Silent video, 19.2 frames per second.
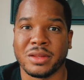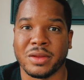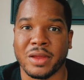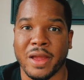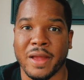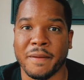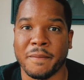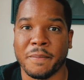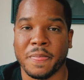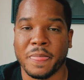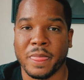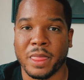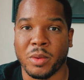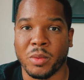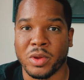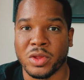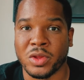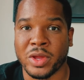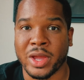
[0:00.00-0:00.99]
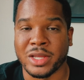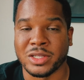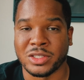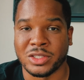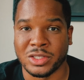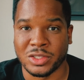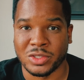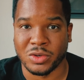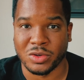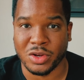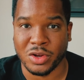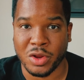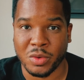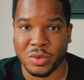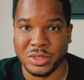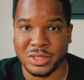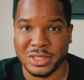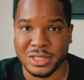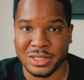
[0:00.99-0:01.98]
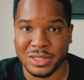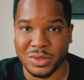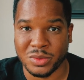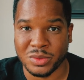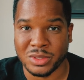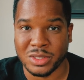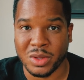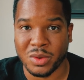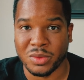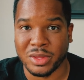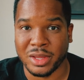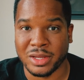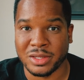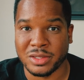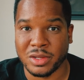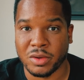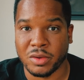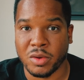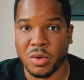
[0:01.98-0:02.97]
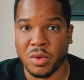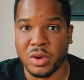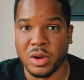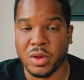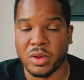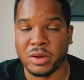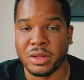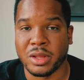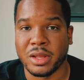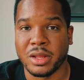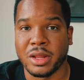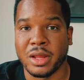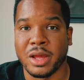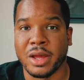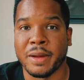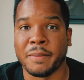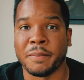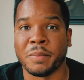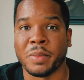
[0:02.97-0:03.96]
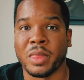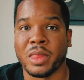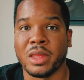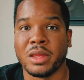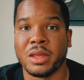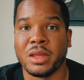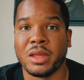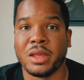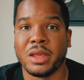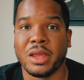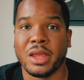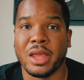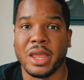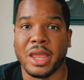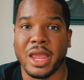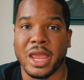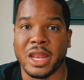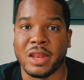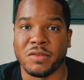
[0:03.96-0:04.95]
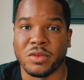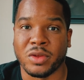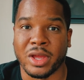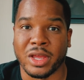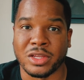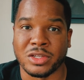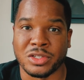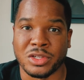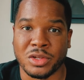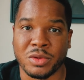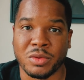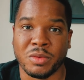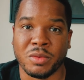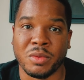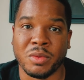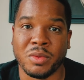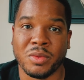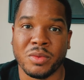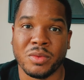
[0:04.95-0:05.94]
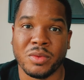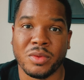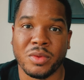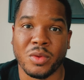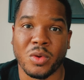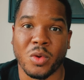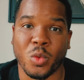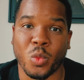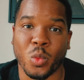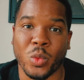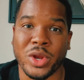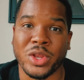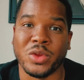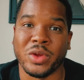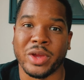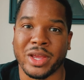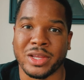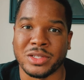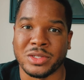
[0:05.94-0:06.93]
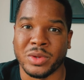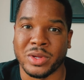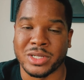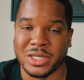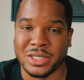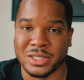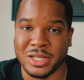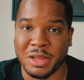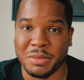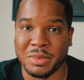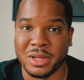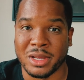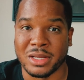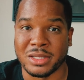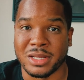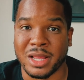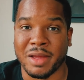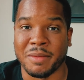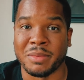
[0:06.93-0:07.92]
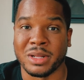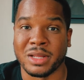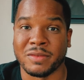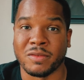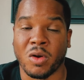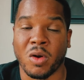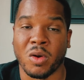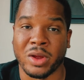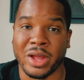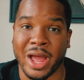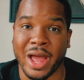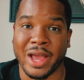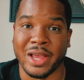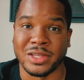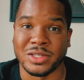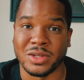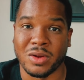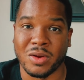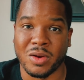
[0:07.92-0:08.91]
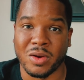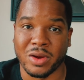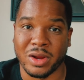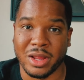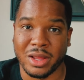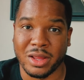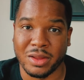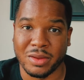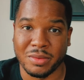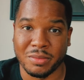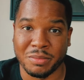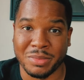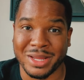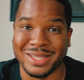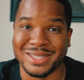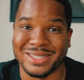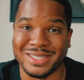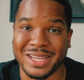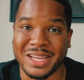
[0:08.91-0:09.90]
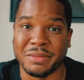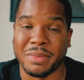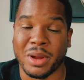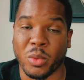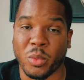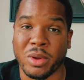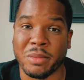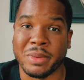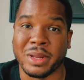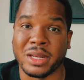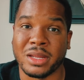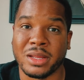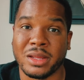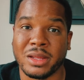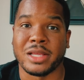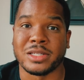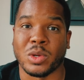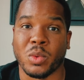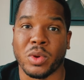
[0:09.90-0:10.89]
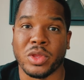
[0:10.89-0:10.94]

okay? I want you guys to just start to notice just little subtle things that are going on. And if you guys do, or when you guys do, I should say, because I believe all guys are being seen by women, is I